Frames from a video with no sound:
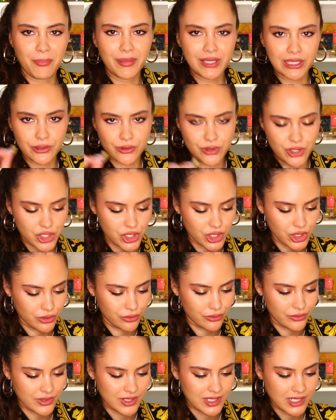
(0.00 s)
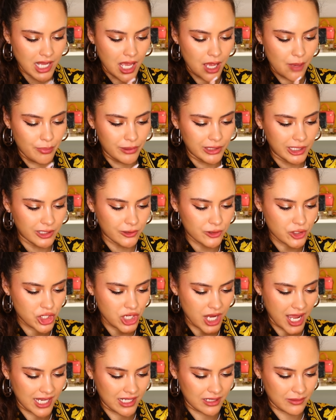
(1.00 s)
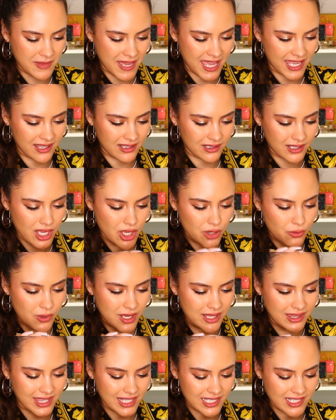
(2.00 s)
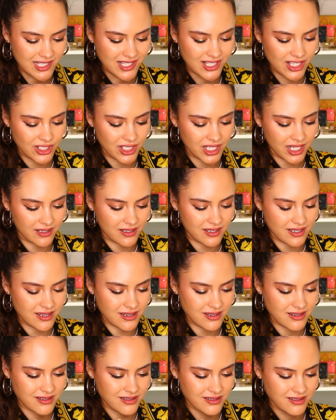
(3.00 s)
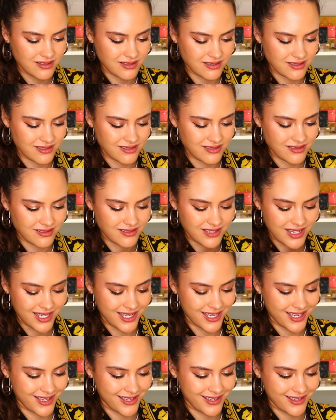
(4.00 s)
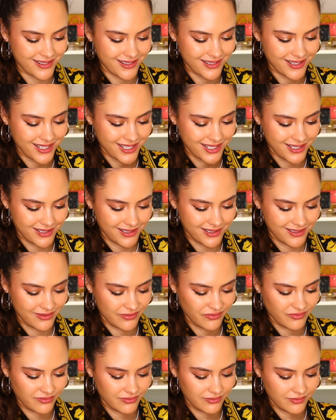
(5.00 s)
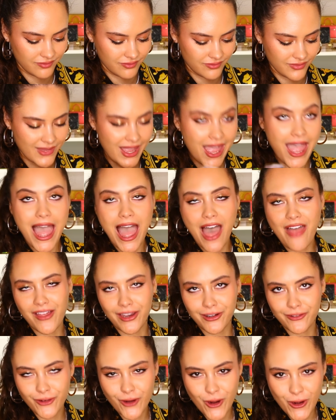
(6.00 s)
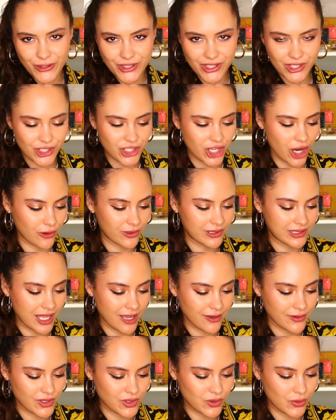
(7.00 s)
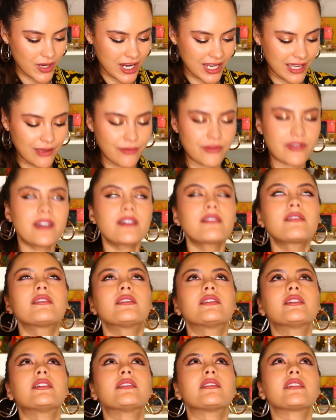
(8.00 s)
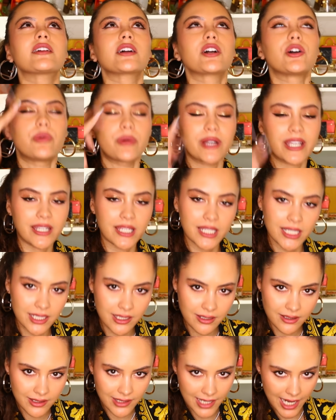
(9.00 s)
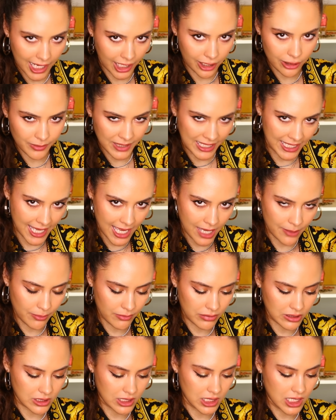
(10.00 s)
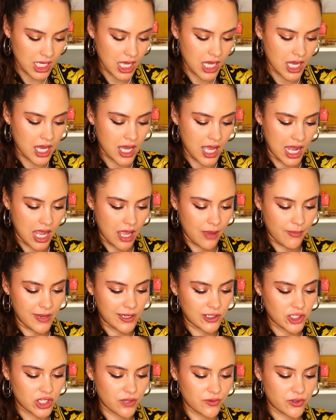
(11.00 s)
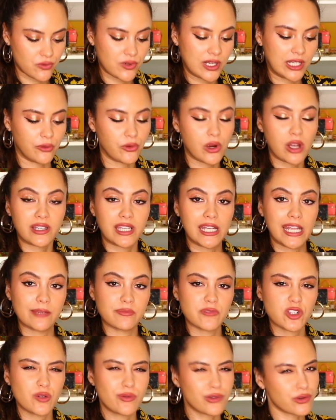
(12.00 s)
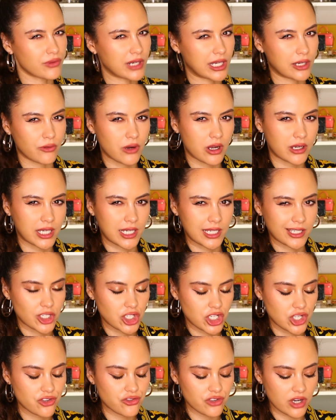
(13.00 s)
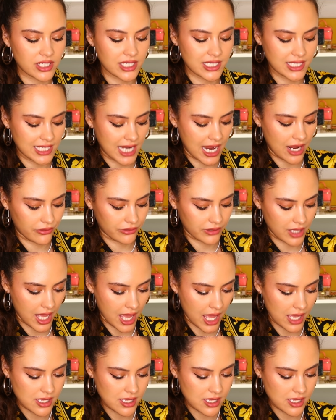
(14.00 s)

Blue shoes, blue chainmail with this sodding. Oh, I can't. And then of course the show closed with Queen Naomi Campbell, and she was really rocking it. She was really rocking it. She strutted down there.